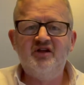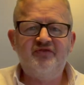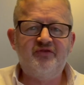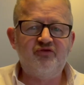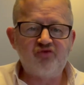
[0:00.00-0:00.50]

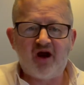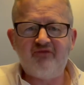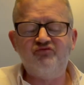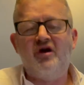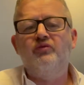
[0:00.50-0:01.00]
that the
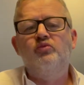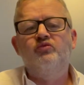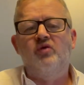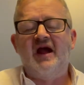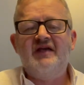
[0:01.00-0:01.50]
right
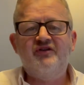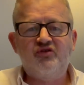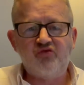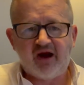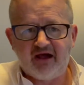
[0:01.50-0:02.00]
runway, the
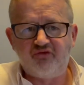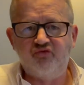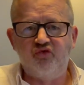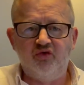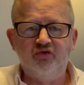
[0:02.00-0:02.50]

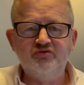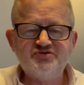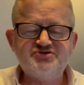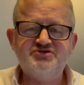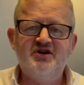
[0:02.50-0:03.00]
ground
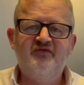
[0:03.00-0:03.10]
rules